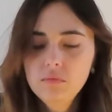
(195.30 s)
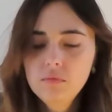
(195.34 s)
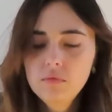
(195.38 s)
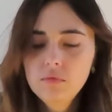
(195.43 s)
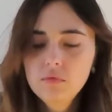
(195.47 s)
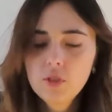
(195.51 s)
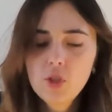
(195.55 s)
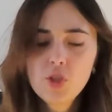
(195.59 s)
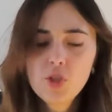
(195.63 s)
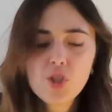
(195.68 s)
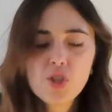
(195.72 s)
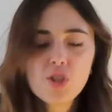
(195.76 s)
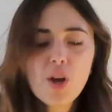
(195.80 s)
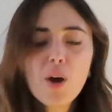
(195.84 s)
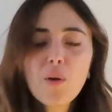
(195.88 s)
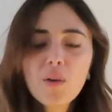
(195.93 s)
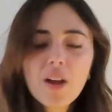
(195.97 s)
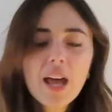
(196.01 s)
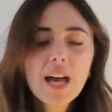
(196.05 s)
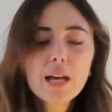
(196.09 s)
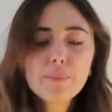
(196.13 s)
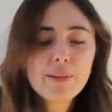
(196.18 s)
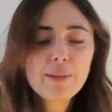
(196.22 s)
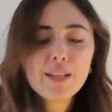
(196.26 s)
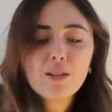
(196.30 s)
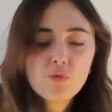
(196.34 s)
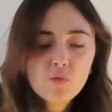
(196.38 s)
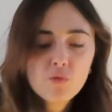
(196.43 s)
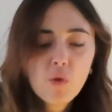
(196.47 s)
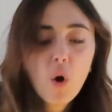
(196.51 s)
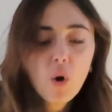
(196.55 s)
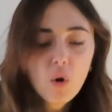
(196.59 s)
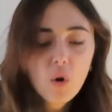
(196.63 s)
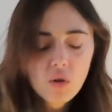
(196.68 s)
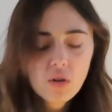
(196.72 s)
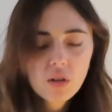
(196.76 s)
Because you don't like being
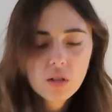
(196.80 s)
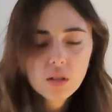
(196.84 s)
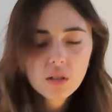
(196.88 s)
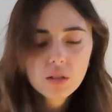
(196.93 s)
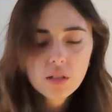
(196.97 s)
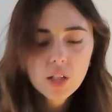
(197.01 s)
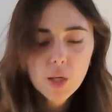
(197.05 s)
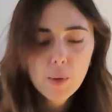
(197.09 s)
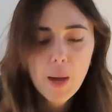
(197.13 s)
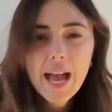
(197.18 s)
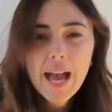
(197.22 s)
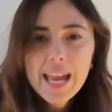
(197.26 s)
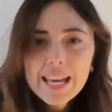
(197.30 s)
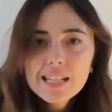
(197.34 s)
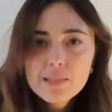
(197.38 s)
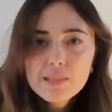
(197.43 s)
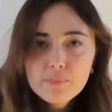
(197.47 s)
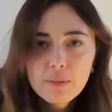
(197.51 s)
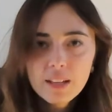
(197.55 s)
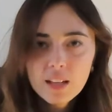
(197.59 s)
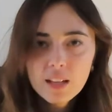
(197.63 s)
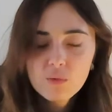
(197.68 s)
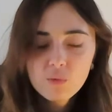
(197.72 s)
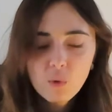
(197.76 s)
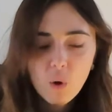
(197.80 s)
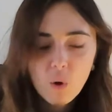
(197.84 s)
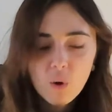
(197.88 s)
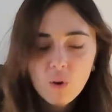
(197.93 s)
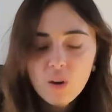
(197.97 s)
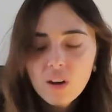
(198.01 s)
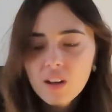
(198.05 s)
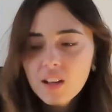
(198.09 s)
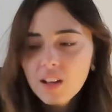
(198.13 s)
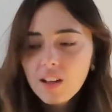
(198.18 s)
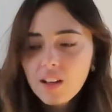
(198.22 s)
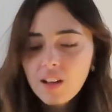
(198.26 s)
wrong. You hate being wrong.